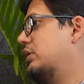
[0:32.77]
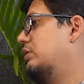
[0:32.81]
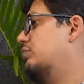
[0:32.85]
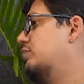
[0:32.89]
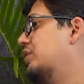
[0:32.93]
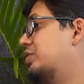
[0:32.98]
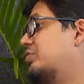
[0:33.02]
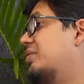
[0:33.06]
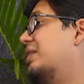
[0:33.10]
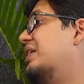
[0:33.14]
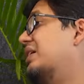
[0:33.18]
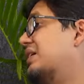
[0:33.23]
there will
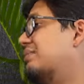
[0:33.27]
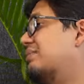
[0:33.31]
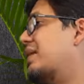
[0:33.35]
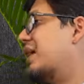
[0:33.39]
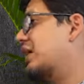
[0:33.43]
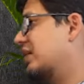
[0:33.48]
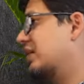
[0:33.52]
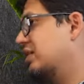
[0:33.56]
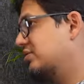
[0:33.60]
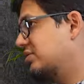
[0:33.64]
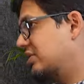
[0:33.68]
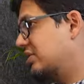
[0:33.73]
be twenty
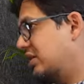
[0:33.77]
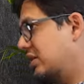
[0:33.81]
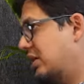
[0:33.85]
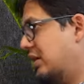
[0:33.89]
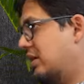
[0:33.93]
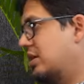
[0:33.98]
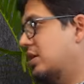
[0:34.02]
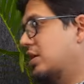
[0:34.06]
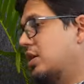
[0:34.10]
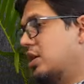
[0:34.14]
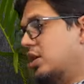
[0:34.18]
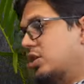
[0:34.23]
bad news in a
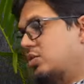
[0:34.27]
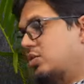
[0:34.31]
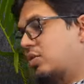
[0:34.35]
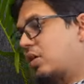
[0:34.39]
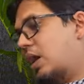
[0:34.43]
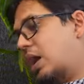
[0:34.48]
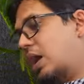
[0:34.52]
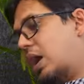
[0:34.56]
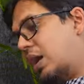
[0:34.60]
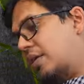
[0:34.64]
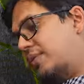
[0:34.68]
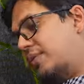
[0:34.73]
day.
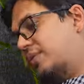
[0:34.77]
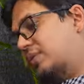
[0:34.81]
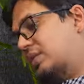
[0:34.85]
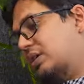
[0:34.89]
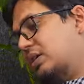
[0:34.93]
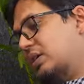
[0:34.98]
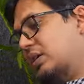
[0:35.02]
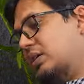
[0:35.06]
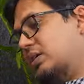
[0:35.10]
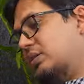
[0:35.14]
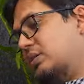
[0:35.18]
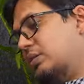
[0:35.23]
So
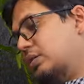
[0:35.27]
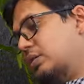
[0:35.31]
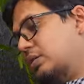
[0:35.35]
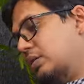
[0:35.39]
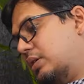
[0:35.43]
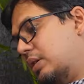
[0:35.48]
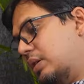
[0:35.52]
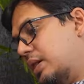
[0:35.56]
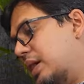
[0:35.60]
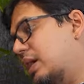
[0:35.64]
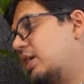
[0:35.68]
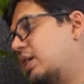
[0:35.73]
after it,
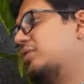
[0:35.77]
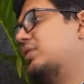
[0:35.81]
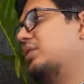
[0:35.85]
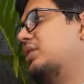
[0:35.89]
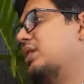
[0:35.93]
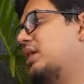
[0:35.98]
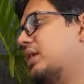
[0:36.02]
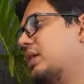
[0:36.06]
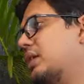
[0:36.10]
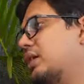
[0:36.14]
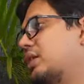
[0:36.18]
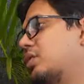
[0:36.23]
end of the
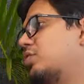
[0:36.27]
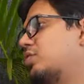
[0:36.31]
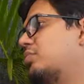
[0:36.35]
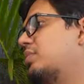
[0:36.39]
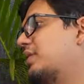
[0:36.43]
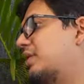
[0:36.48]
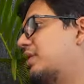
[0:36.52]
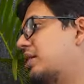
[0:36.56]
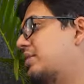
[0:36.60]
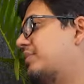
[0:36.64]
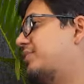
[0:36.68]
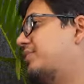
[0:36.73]
day, you'll
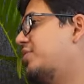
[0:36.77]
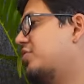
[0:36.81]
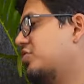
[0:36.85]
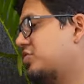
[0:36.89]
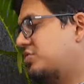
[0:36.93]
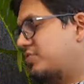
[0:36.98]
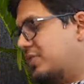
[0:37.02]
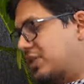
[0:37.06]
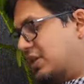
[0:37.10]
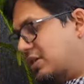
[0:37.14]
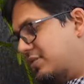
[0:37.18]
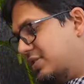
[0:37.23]
be
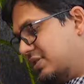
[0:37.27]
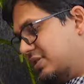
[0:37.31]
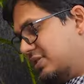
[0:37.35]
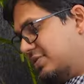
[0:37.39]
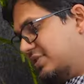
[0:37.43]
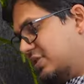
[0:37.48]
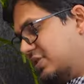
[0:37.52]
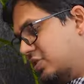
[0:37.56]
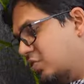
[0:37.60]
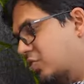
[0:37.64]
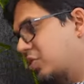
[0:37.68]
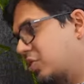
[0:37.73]
confused whether it
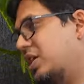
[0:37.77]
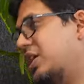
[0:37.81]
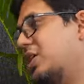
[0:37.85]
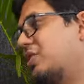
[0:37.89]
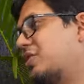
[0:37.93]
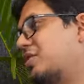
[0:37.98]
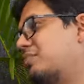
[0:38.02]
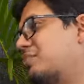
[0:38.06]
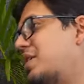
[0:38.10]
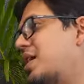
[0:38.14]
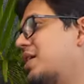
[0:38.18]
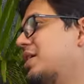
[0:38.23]
was a good day
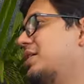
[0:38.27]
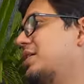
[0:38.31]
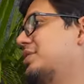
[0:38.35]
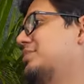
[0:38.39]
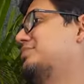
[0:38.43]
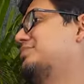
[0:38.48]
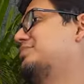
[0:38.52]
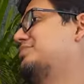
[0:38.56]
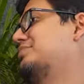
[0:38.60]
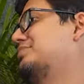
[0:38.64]
or a bad day.